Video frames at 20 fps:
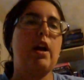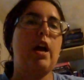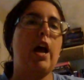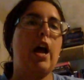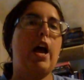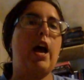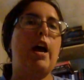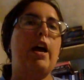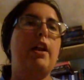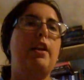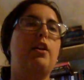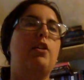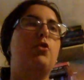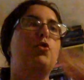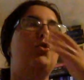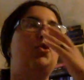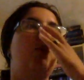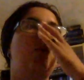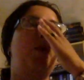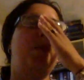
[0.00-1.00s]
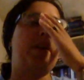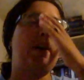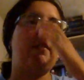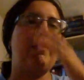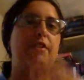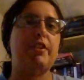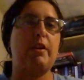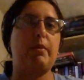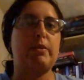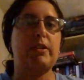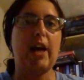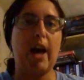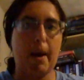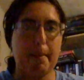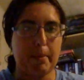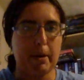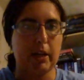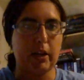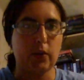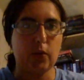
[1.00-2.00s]
and do with everything that was
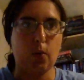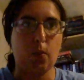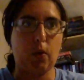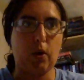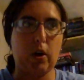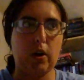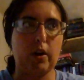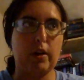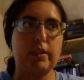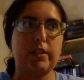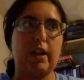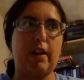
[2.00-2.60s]
happening in the world,